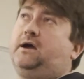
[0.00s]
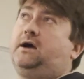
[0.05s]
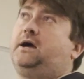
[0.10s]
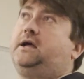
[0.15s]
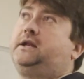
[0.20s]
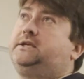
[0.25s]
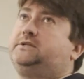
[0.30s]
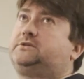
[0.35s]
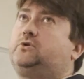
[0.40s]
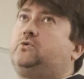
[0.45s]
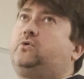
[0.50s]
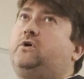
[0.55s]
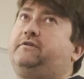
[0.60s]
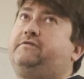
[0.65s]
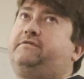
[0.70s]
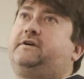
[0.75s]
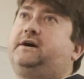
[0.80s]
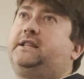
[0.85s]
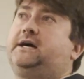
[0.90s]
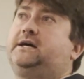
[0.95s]
I need to
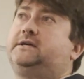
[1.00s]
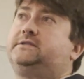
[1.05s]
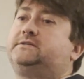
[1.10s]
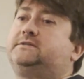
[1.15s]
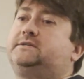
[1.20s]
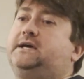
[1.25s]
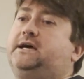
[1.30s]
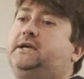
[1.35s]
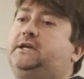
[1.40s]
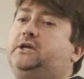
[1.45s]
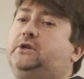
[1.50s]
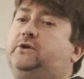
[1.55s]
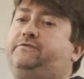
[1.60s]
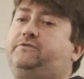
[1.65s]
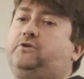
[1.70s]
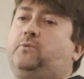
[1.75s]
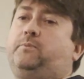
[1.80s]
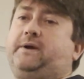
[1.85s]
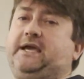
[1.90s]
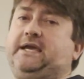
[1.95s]
qualify that and say,
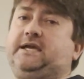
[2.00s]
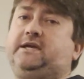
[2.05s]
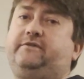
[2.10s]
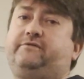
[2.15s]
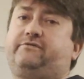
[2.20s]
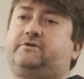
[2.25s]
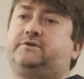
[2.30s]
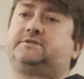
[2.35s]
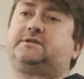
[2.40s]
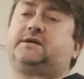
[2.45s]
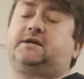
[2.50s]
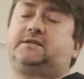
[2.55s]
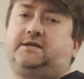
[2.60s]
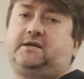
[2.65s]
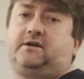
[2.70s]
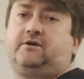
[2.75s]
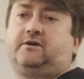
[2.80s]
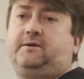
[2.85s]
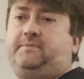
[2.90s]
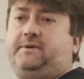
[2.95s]
if you're paying for a
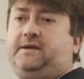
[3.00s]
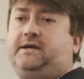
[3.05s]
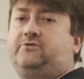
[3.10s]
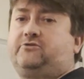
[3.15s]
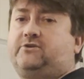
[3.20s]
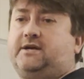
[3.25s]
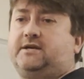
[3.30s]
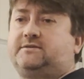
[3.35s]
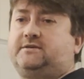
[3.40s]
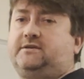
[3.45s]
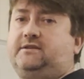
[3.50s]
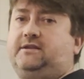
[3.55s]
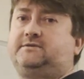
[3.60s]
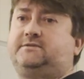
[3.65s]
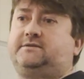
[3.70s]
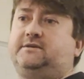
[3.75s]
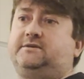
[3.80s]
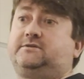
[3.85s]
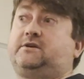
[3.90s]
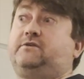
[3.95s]
static IP address,
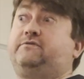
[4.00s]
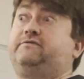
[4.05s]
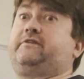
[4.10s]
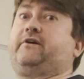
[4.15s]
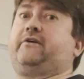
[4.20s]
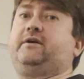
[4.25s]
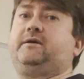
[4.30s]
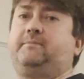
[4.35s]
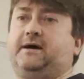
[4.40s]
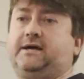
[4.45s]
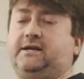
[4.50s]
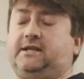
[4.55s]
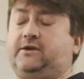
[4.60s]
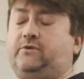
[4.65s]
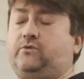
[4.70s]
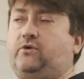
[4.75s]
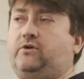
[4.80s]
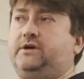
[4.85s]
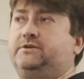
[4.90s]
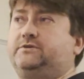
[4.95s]
unless things go very badly
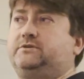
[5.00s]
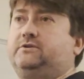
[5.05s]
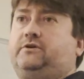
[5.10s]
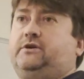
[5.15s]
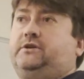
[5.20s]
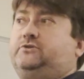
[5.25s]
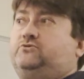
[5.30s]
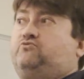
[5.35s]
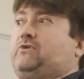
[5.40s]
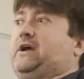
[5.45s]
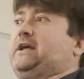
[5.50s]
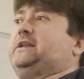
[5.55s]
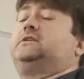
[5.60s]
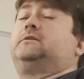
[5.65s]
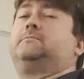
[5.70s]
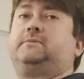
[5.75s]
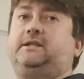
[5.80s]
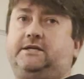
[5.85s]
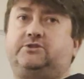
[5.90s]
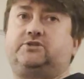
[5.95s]
wrong, it's not going to
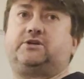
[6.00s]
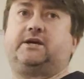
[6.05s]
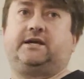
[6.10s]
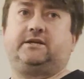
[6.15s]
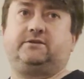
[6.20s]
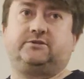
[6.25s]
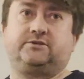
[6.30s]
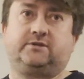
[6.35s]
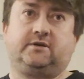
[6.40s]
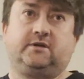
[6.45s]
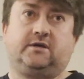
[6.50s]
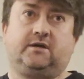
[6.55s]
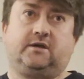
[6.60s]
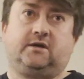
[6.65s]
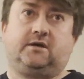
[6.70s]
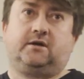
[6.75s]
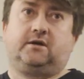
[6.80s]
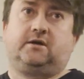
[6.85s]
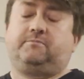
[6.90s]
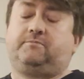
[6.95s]
randomly change.
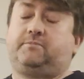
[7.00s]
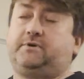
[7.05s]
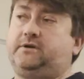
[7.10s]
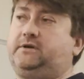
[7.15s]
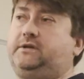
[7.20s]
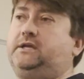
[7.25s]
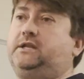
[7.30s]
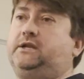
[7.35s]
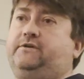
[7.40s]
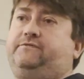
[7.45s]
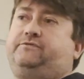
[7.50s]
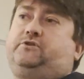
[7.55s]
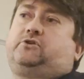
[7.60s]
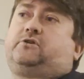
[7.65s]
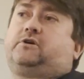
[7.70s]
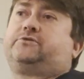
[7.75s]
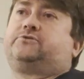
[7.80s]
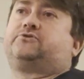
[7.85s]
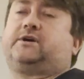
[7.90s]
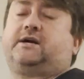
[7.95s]
But if your
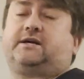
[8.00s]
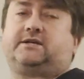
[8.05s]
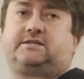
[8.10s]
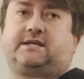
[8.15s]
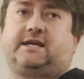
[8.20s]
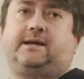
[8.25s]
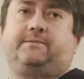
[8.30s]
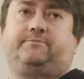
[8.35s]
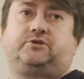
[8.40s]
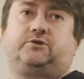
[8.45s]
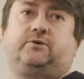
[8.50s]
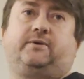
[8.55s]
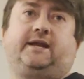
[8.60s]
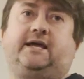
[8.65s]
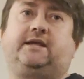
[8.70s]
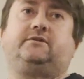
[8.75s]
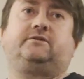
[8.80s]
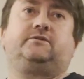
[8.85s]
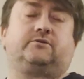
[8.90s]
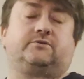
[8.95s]
contract came to an
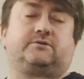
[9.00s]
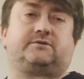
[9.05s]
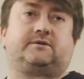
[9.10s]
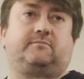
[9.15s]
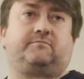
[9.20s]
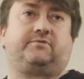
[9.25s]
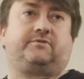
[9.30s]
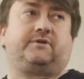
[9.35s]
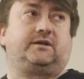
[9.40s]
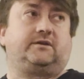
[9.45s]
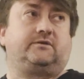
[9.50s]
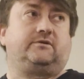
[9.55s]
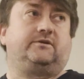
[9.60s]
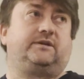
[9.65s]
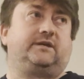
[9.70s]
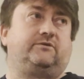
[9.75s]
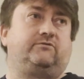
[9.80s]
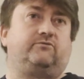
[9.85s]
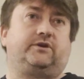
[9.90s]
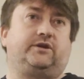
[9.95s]
end or something, you
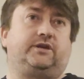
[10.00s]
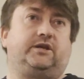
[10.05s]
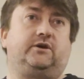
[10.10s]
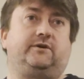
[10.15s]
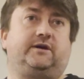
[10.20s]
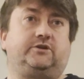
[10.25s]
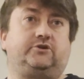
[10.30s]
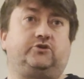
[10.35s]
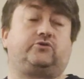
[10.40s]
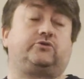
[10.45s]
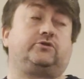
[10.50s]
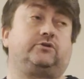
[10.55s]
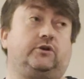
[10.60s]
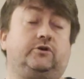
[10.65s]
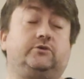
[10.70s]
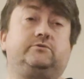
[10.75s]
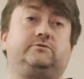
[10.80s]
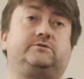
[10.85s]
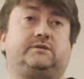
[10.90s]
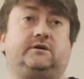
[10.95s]
didn't renew it, you could
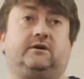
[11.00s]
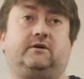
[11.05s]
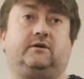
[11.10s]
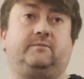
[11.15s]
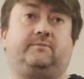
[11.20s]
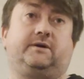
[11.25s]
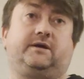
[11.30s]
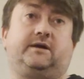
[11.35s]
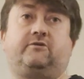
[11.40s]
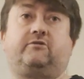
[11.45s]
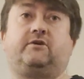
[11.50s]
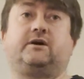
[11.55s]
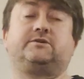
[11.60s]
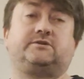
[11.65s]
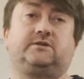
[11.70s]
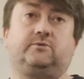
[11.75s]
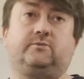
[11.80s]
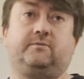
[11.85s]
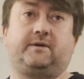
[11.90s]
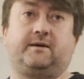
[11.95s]
lose the IP address
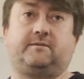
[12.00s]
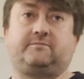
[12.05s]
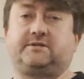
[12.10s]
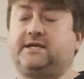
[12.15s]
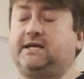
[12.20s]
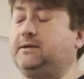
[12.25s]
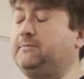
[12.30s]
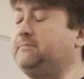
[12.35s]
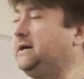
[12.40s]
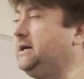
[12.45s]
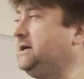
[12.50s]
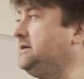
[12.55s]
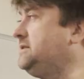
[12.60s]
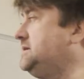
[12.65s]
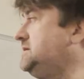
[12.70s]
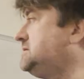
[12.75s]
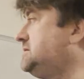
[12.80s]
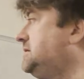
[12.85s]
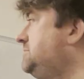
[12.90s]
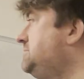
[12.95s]
and you wouldn't be able to get it back,
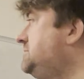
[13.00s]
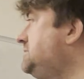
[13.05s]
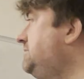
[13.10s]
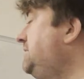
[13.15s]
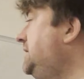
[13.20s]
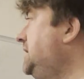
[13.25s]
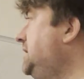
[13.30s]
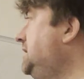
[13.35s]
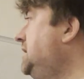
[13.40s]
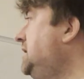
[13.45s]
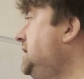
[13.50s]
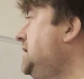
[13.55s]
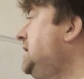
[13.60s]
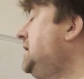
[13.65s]
these types of things.